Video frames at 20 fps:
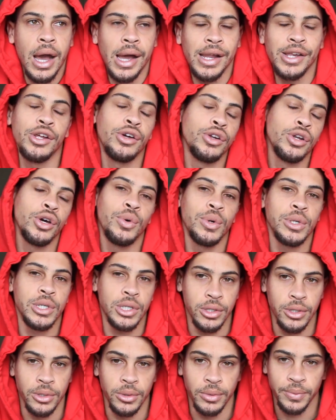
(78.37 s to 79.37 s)
I don't know what
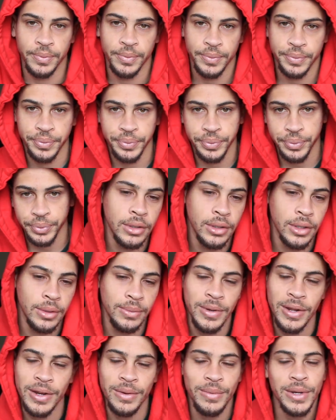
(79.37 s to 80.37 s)
to do.
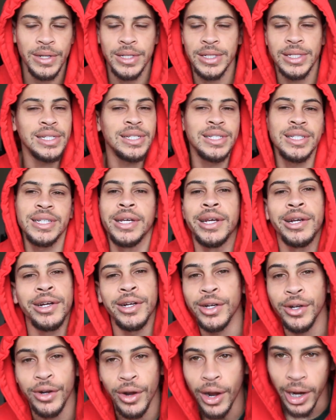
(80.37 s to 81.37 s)
I'm not about to just sit here
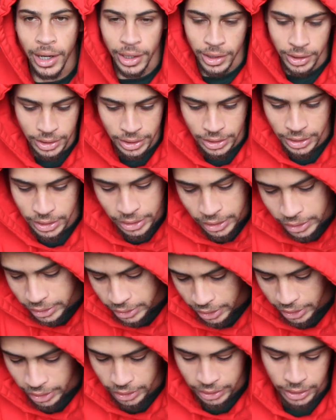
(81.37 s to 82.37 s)
and cry or nothing
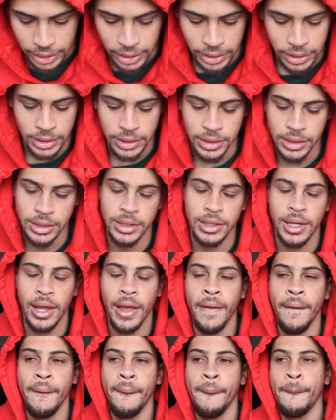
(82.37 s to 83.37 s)
like that. Like it's
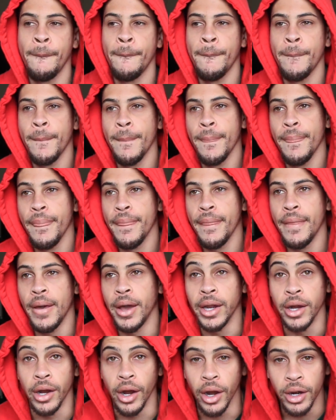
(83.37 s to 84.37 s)

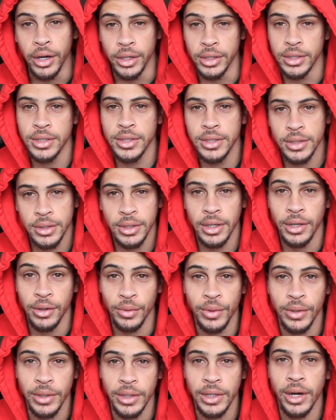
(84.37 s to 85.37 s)
it hurts. It
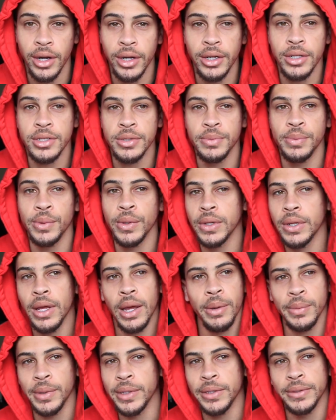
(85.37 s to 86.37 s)
really hurts. But
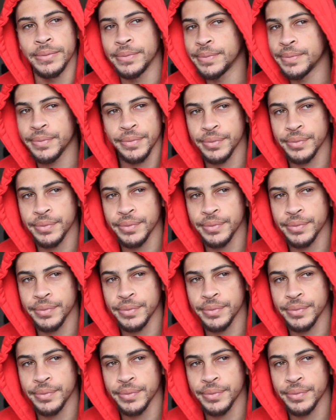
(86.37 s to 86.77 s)
I mean,